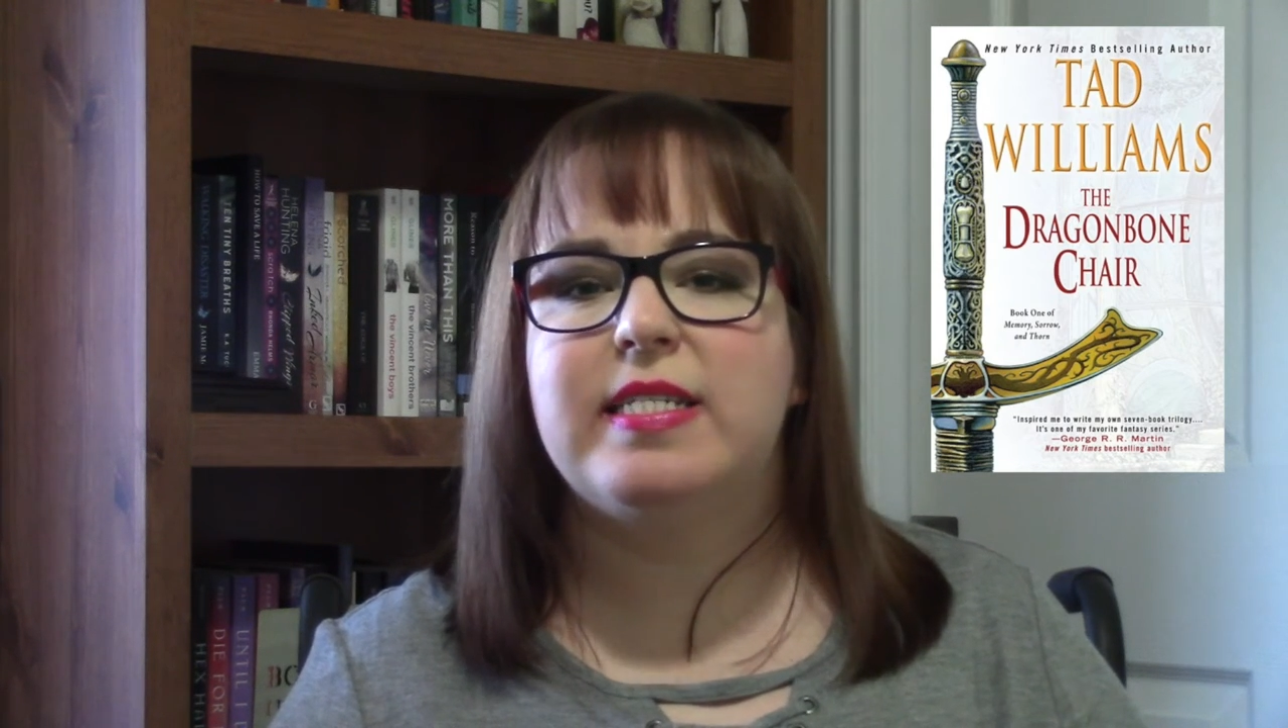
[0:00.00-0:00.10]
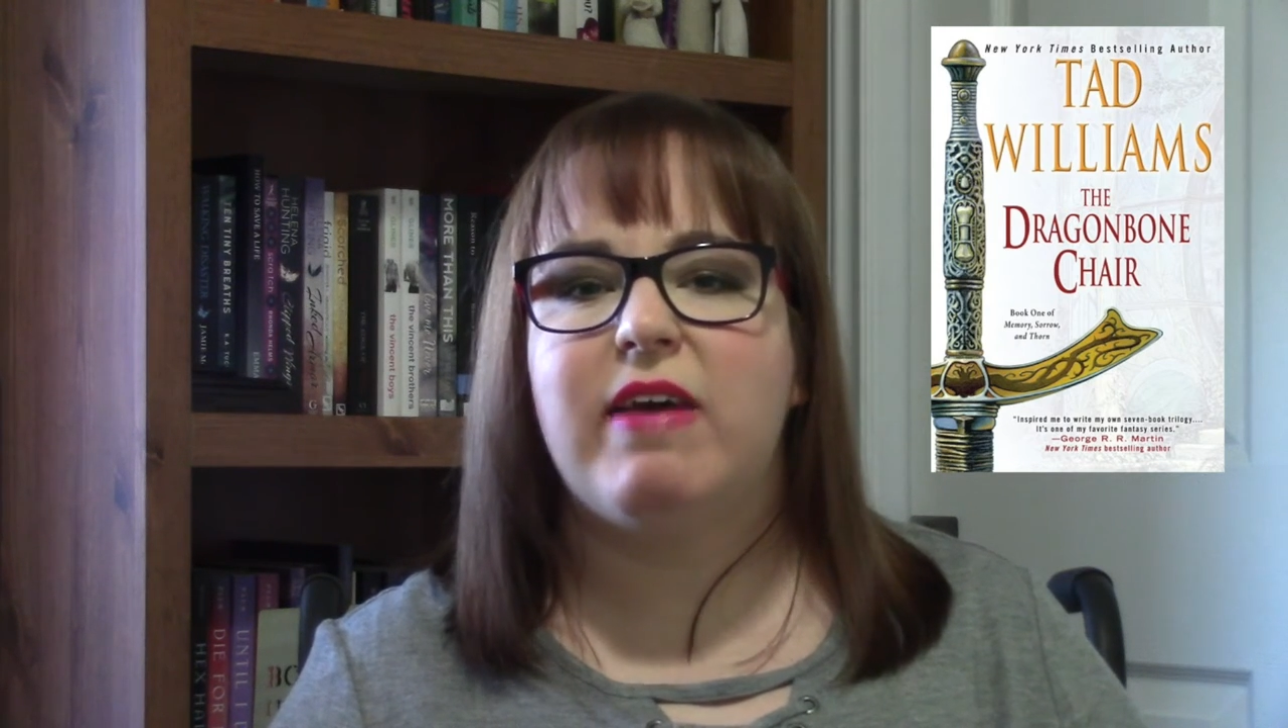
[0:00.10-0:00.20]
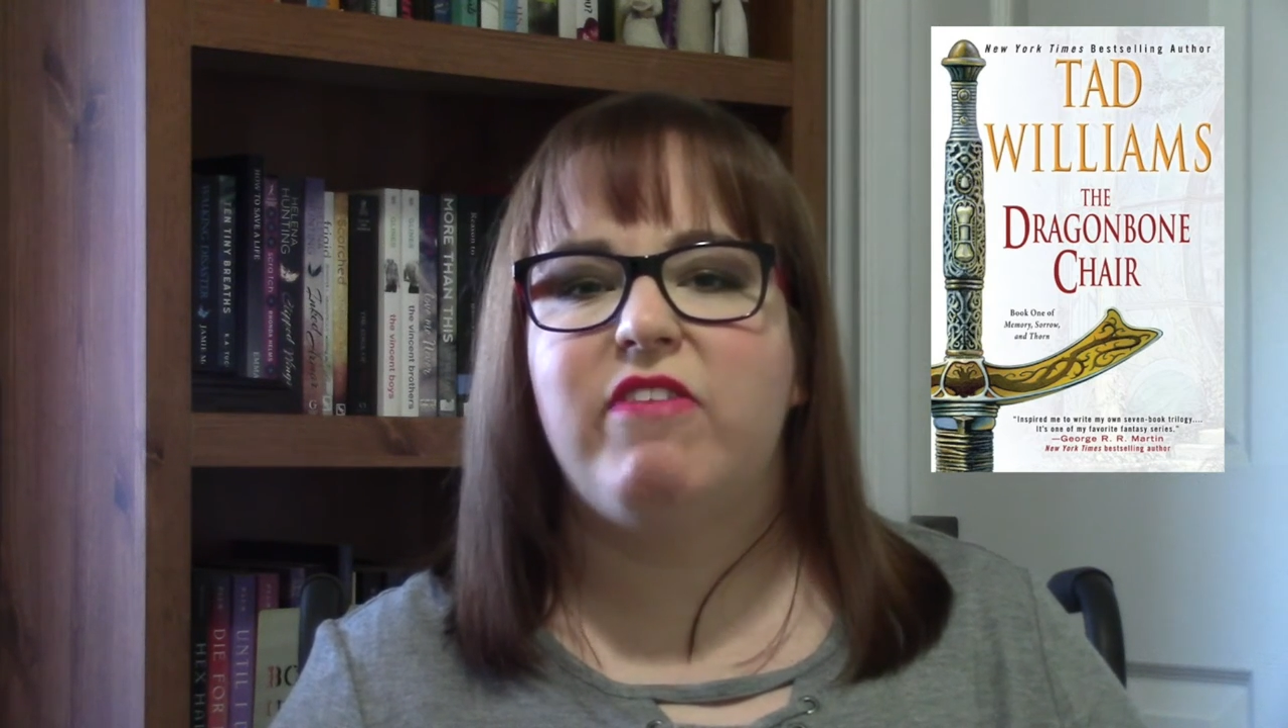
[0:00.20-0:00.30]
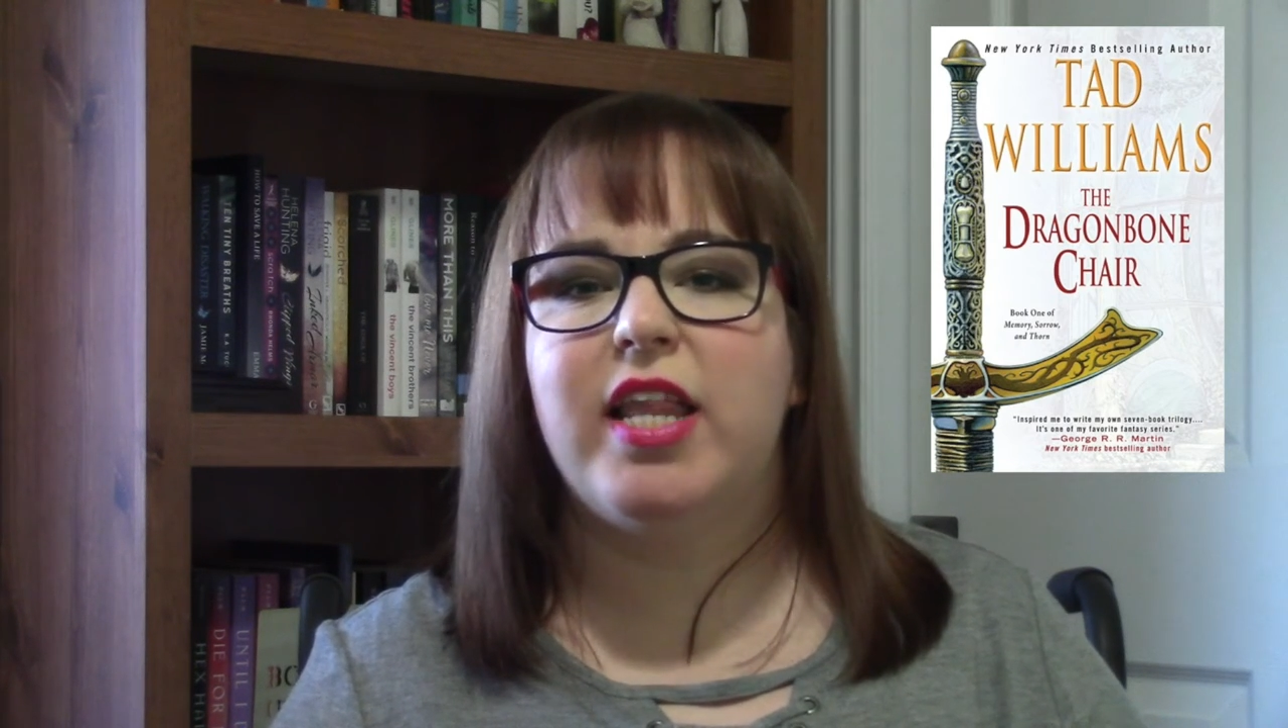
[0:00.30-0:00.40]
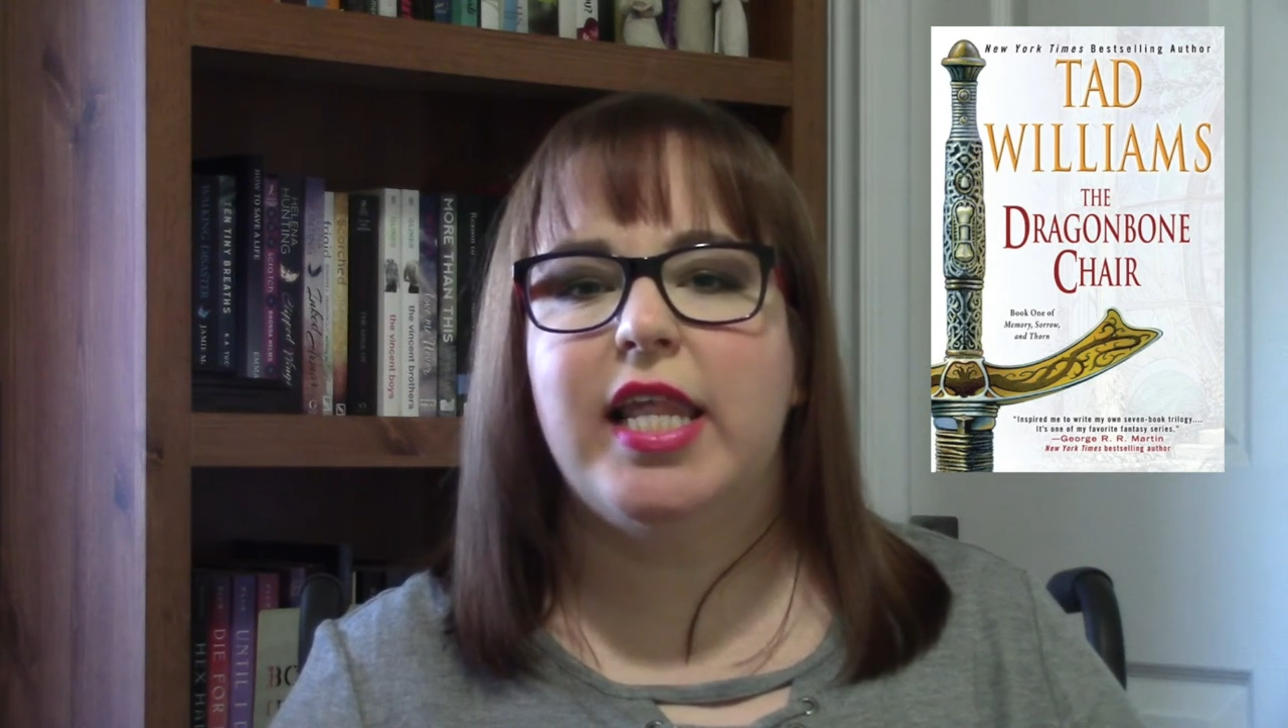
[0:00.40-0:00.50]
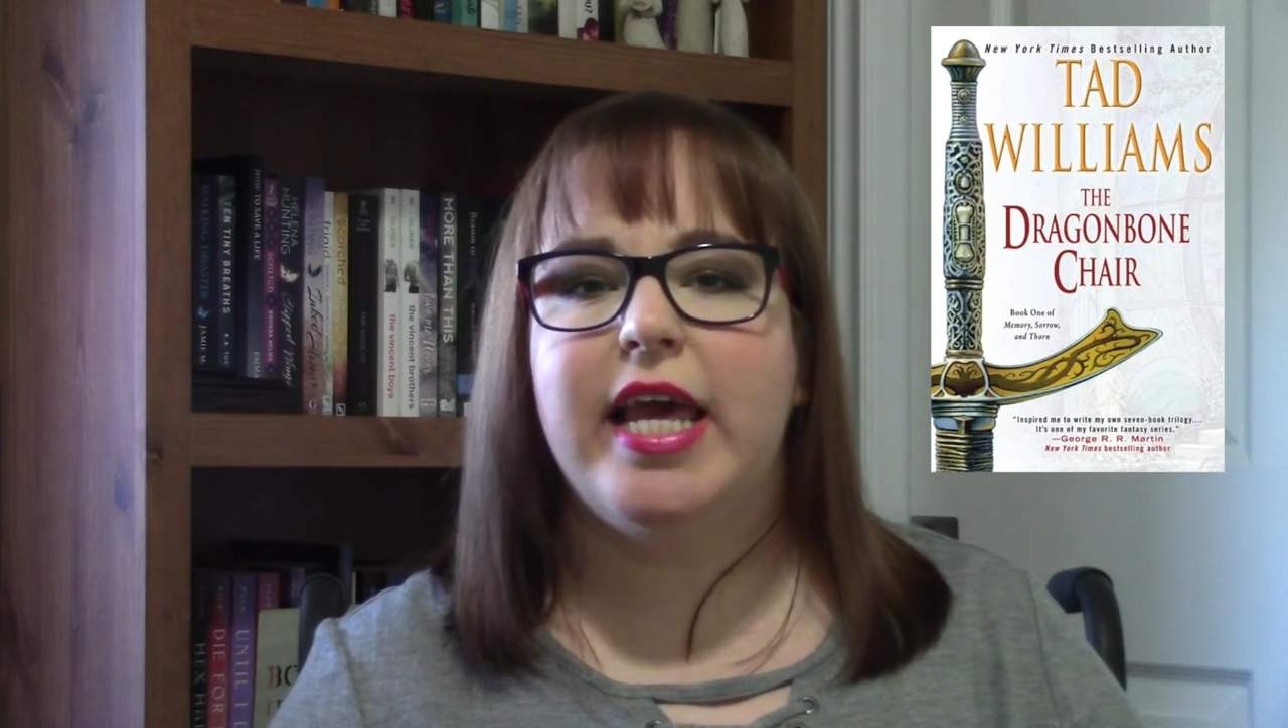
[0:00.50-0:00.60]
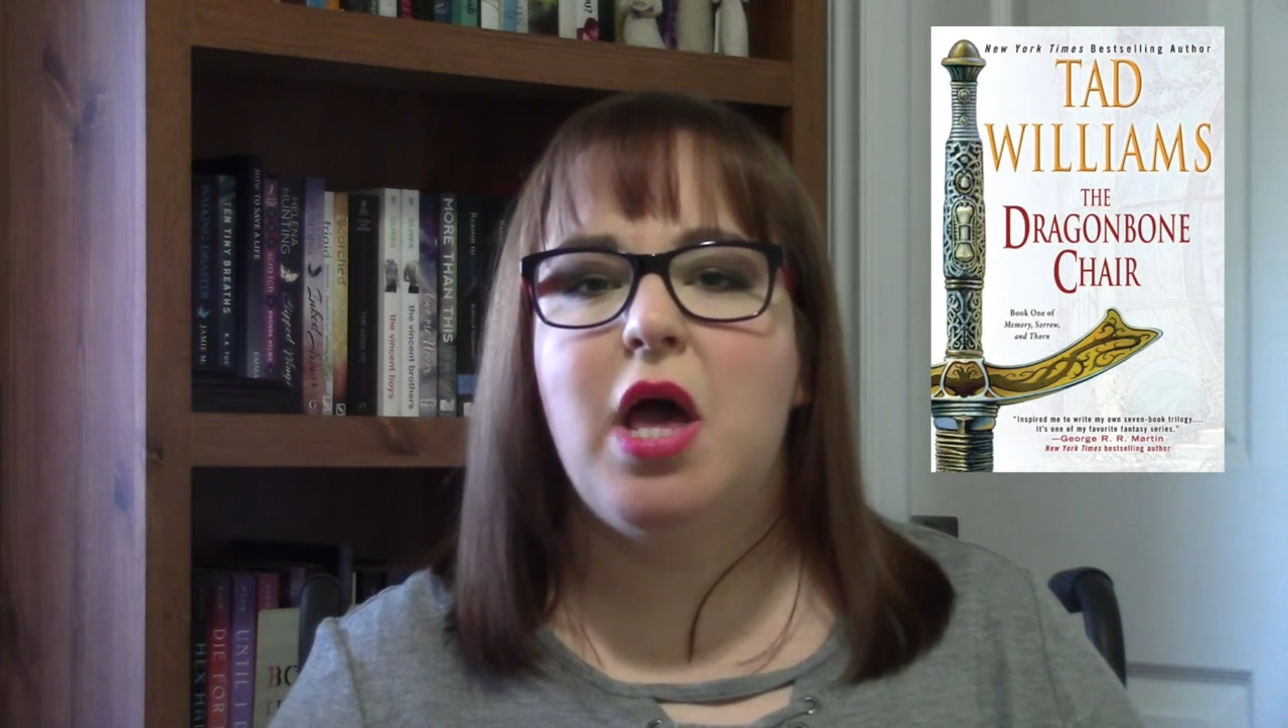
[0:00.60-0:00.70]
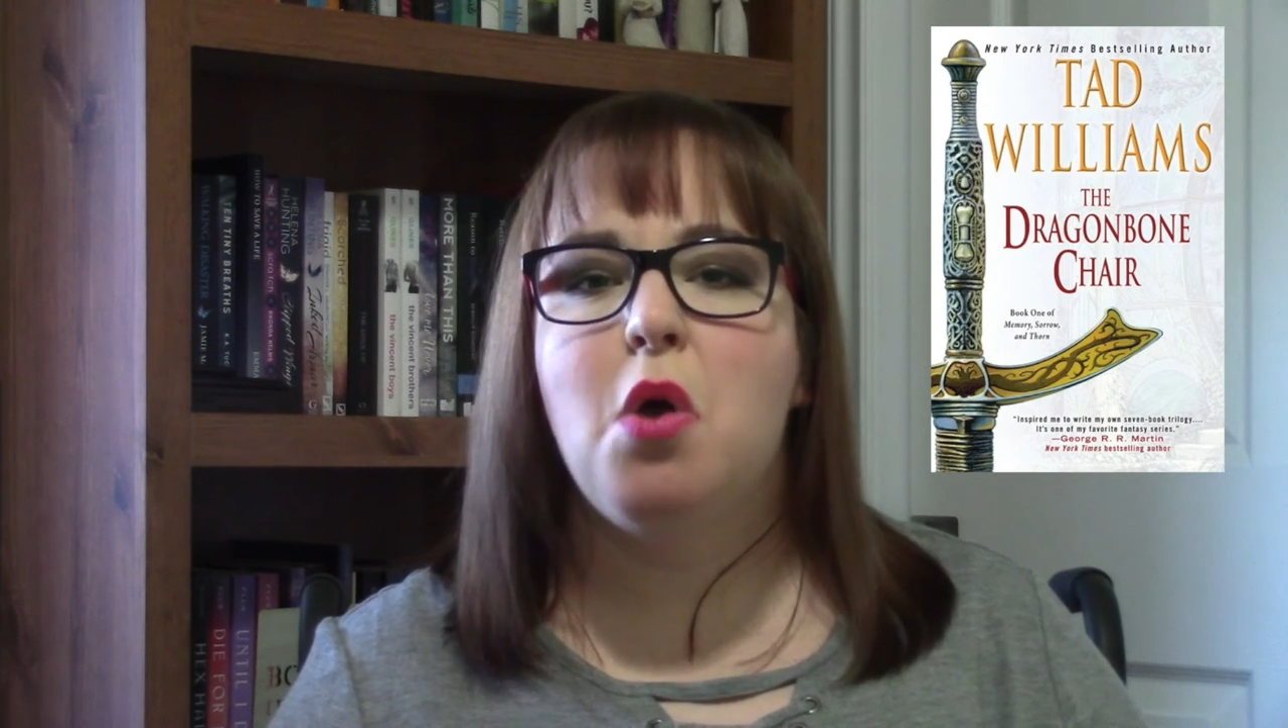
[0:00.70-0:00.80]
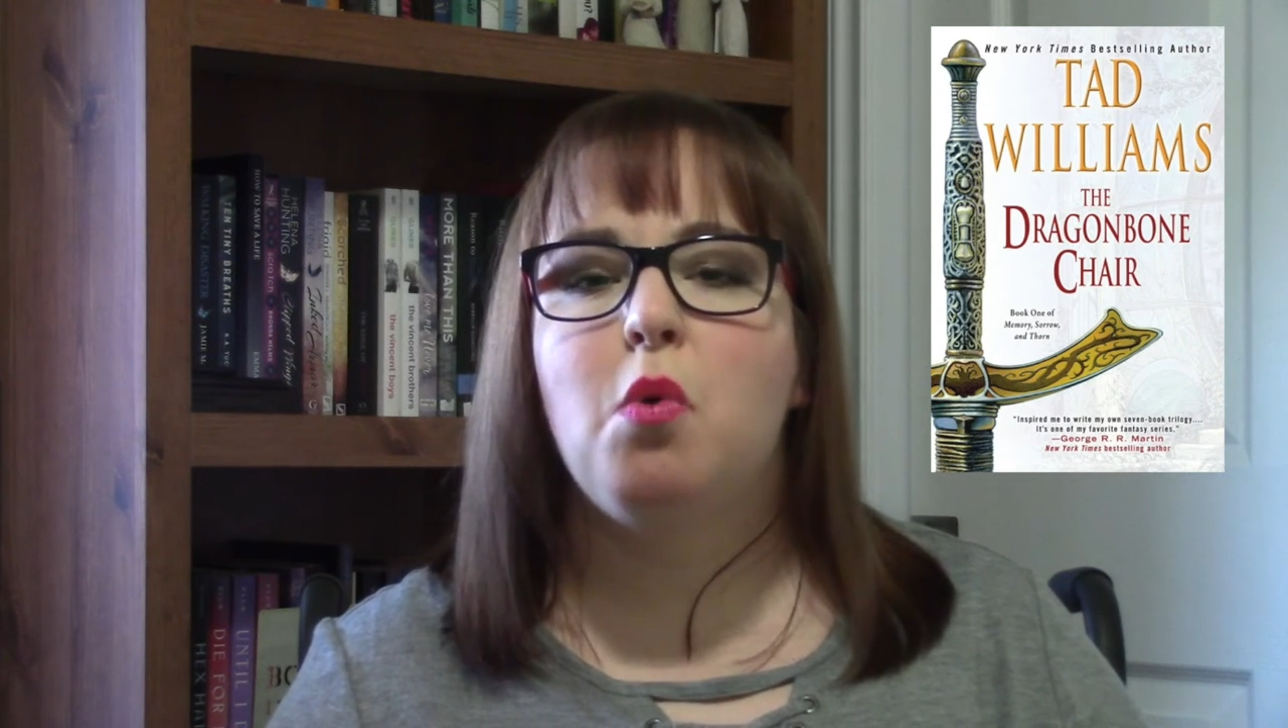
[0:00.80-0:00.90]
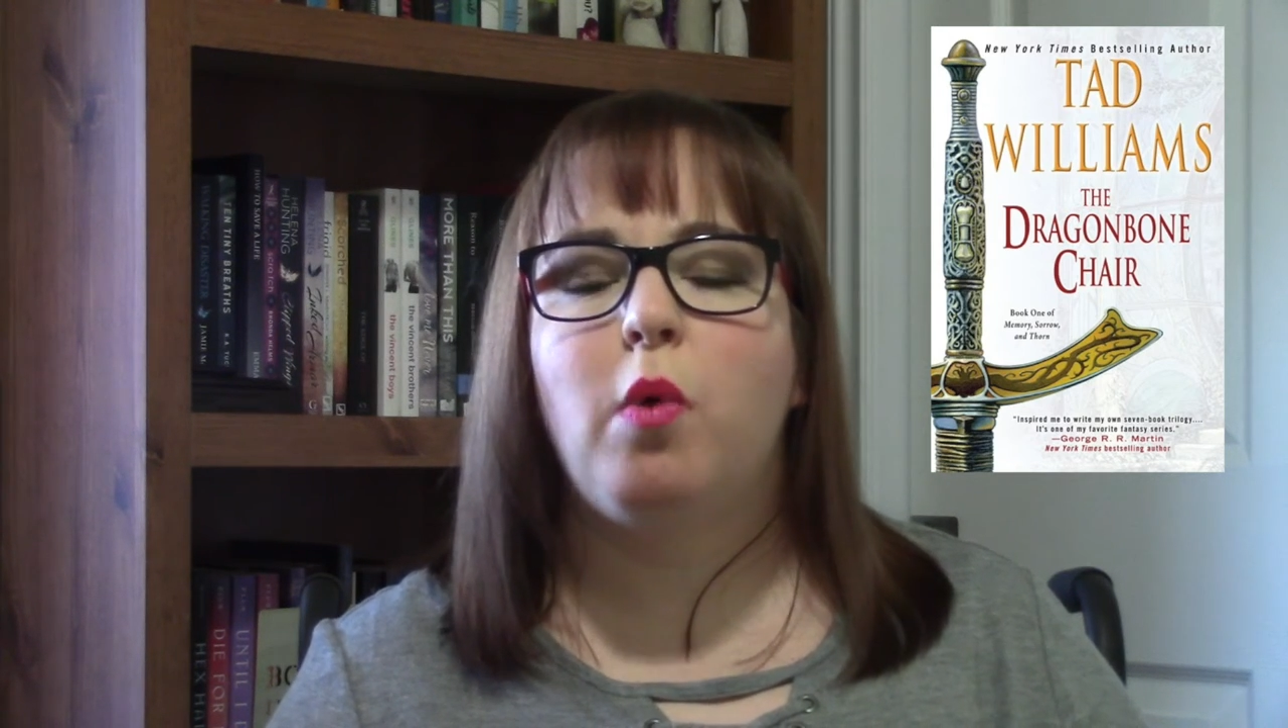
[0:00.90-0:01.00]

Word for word: definitely